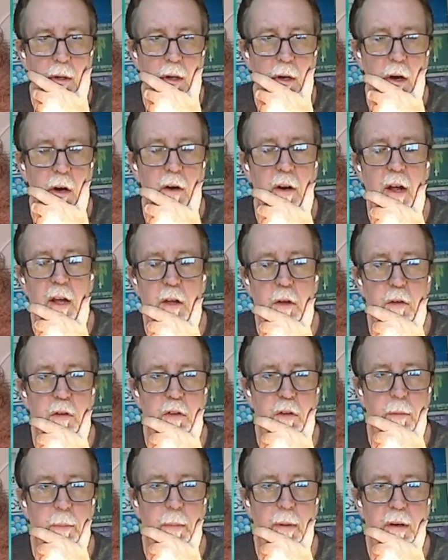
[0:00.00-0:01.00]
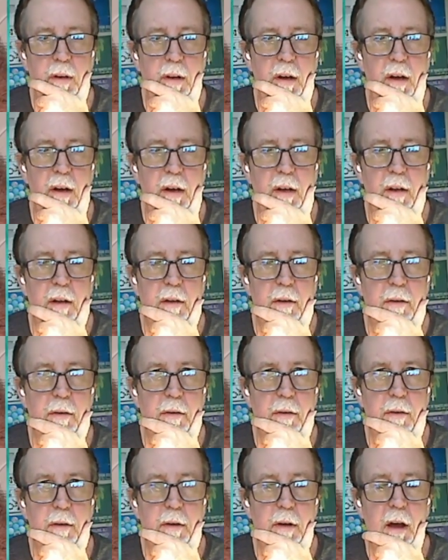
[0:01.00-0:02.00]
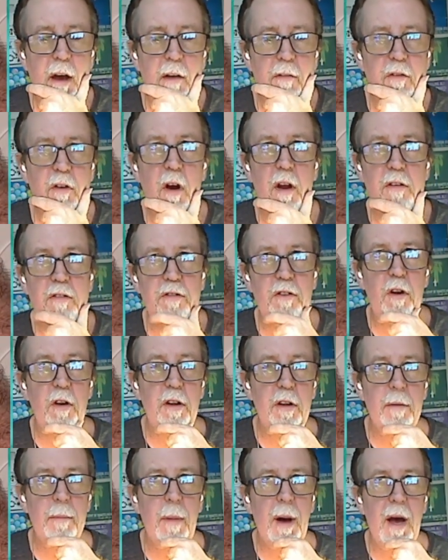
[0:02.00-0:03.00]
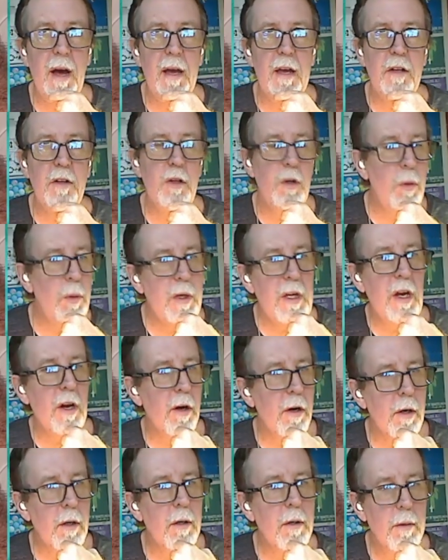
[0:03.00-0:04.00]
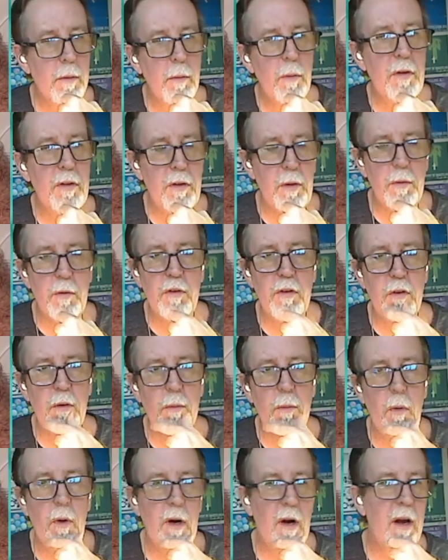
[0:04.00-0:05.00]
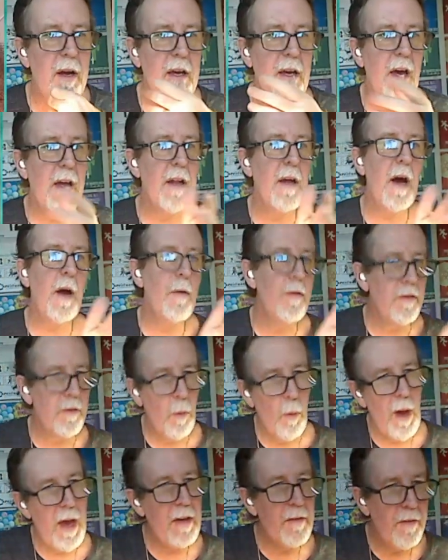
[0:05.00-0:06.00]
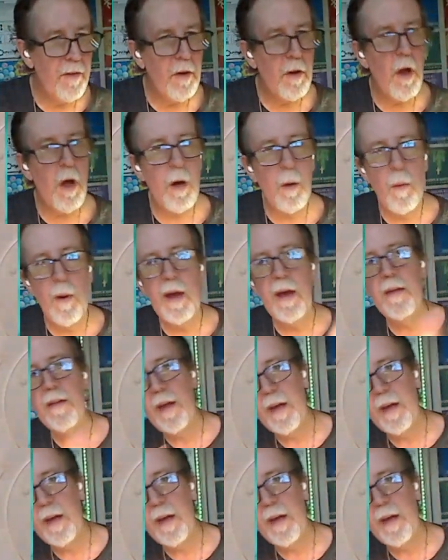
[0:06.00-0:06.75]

Or not YouTube, but after I started my new year with YouTube, where I was away for a long way, and